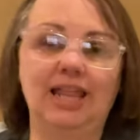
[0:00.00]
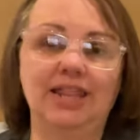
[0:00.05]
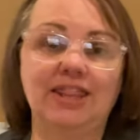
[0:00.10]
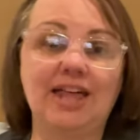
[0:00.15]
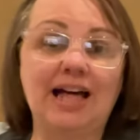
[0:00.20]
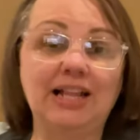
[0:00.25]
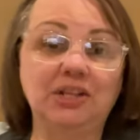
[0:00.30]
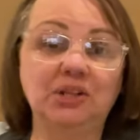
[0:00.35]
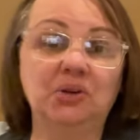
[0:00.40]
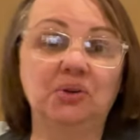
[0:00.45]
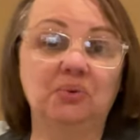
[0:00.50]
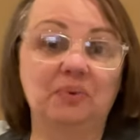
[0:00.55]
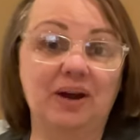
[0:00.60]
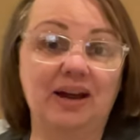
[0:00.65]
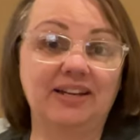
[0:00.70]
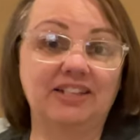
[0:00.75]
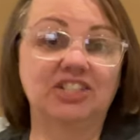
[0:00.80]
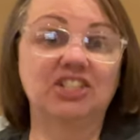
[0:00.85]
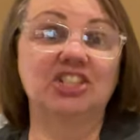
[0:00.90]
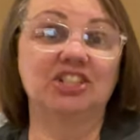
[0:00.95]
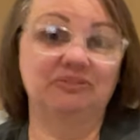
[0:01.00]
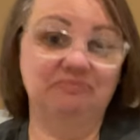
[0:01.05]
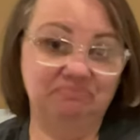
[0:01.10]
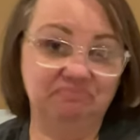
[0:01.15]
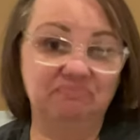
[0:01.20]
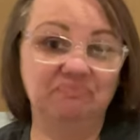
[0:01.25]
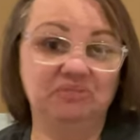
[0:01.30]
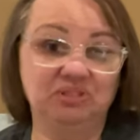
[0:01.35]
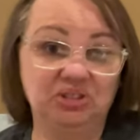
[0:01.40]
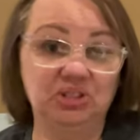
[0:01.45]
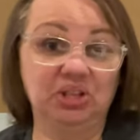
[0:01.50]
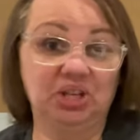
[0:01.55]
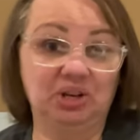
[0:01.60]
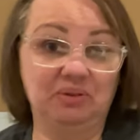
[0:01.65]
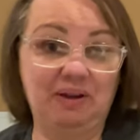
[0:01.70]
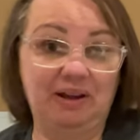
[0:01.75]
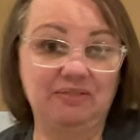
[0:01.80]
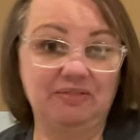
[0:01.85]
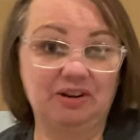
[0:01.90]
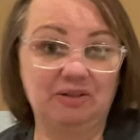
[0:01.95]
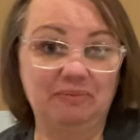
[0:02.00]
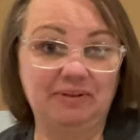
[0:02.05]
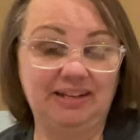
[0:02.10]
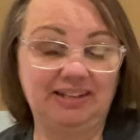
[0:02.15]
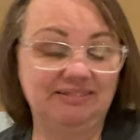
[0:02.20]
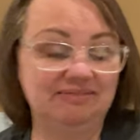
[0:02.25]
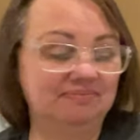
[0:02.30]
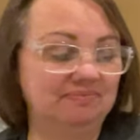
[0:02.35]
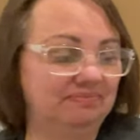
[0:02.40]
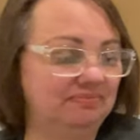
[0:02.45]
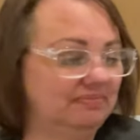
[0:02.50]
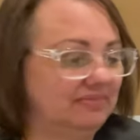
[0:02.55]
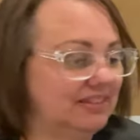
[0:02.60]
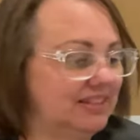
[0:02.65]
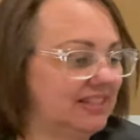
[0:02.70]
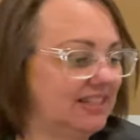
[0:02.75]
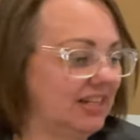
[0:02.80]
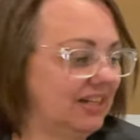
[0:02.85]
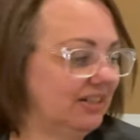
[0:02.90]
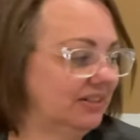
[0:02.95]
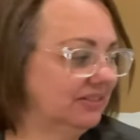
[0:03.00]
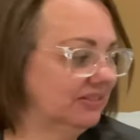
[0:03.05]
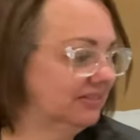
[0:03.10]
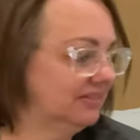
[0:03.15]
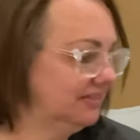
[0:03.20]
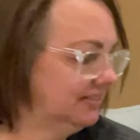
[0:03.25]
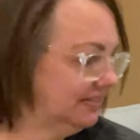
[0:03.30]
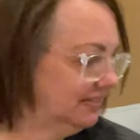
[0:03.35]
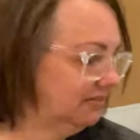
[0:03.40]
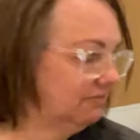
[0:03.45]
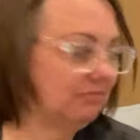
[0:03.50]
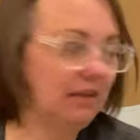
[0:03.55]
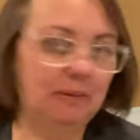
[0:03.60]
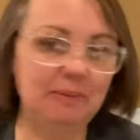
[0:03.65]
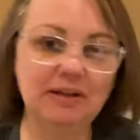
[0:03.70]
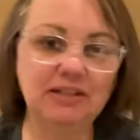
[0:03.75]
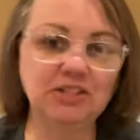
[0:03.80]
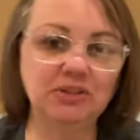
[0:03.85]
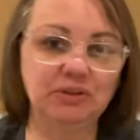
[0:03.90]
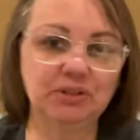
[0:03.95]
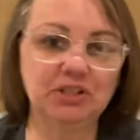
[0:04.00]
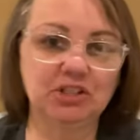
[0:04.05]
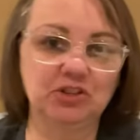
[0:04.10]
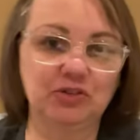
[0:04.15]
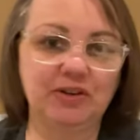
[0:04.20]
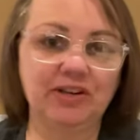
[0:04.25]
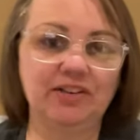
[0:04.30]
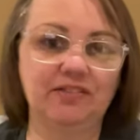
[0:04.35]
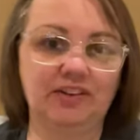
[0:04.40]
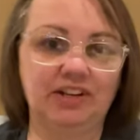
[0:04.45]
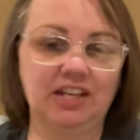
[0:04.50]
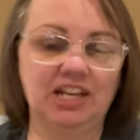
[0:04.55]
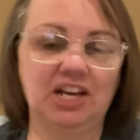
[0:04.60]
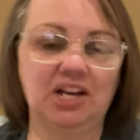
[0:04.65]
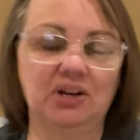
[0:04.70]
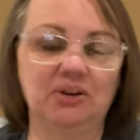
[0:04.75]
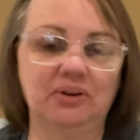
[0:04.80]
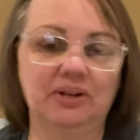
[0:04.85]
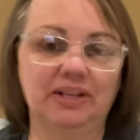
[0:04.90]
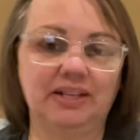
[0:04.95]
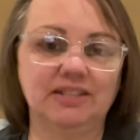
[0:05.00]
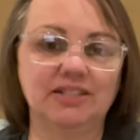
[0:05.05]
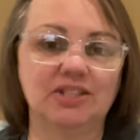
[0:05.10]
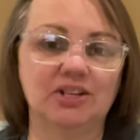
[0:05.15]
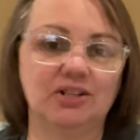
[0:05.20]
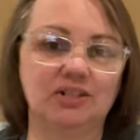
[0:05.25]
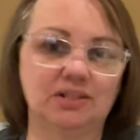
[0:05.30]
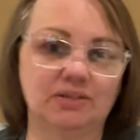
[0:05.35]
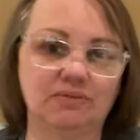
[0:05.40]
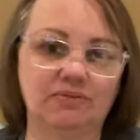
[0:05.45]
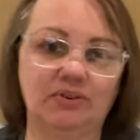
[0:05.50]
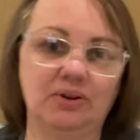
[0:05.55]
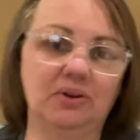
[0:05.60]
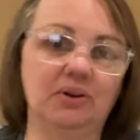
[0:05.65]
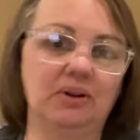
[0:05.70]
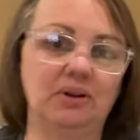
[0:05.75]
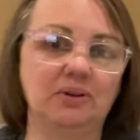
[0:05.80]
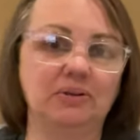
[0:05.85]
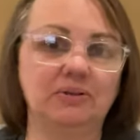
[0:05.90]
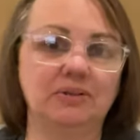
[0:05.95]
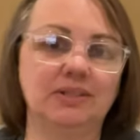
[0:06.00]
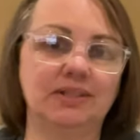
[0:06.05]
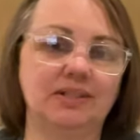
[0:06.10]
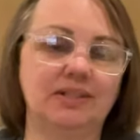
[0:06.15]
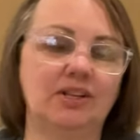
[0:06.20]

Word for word: that little witch took it away from me. So Maybe I'll do a Katrina video and insert some photos